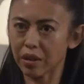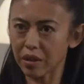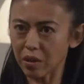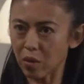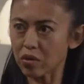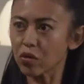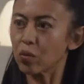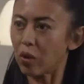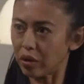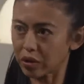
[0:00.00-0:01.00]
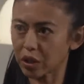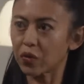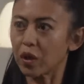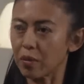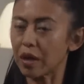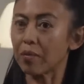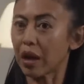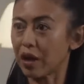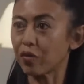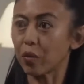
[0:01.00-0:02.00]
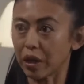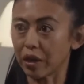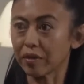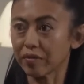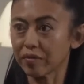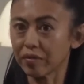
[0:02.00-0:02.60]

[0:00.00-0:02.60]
I think what Drew wants is for you to meet him halfway.